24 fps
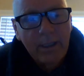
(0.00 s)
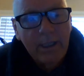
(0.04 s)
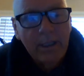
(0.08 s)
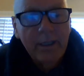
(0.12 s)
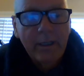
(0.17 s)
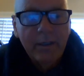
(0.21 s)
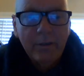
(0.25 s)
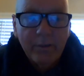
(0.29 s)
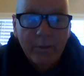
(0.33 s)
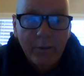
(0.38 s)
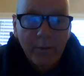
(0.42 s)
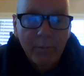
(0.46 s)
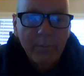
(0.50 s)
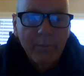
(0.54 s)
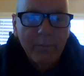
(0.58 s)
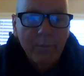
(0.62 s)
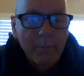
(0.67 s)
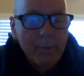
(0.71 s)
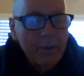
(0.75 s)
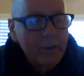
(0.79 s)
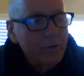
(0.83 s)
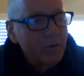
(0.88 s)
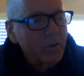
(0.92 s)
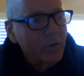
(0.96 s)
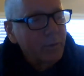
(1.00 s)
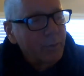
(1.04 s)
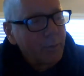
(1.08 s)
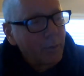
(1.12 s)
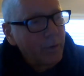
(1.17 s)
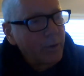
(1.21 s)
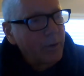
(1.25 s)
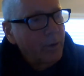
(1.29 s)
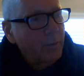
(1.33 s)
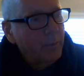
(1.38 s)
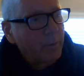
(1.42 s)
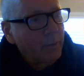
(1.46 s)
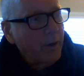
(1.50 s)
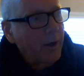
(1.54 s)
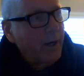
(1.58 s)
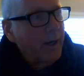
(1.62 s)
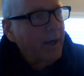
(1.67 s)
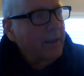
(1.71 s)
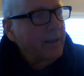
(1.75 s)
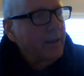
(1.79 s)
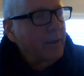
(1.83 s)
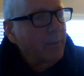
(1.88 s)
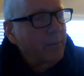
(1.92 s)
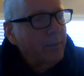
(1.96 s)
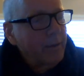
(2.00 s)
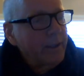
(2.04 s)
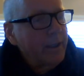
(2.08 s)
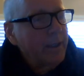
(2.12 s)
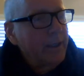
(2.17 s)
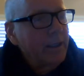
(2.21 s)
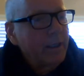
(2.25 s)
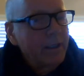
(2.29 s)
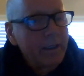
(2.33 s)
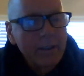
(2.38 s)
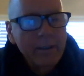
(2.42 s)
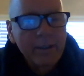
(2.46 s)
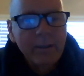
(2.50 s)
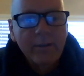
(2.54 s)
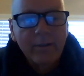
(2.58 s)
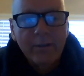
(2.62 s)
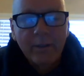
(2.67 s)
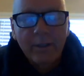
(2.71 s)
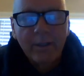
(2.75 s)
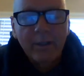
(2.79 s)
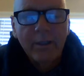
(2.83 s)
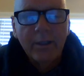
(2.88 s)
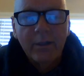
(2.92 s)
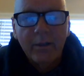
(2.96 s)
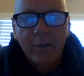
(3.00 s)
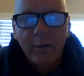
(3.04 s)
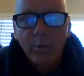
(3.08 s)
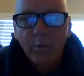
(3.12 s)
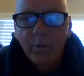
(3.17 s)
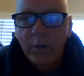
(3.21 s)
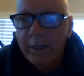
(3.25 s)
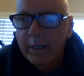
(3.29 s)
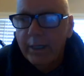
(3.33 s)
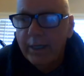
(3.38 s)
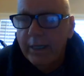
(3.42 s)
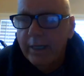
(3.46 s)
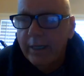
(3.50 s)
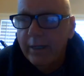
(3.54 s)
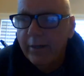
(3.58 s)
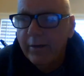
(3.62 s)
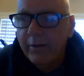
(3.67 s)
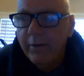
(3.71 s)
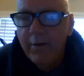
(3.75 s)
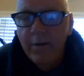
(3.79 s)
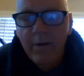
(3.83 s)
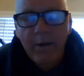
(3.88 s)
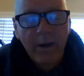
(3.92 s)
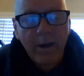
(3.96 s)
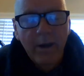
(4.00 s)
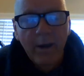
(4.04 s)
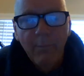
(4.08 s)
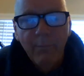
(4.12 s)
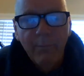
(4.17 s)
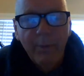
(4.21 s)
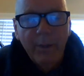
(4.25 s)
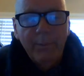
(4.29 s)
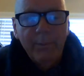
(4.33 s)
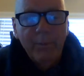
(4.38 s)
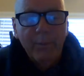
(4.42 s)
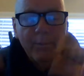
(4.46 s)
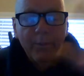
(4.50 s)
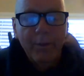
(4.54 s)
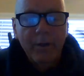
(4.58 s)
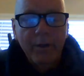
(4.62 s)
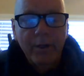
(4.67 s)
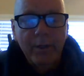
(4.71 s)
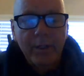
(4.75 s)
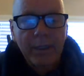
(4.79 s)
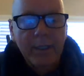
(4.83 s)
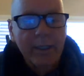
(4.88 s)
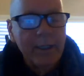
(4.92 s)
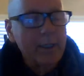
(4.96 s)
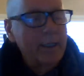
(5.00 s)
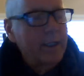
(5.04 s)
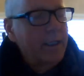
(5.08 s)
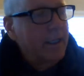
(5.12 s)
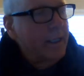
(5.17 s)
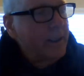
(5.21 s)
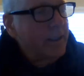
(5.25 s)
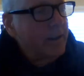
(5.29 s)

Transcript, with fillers: Because some bunch of spoiled brat complaining kids didn't get their way. People barking on the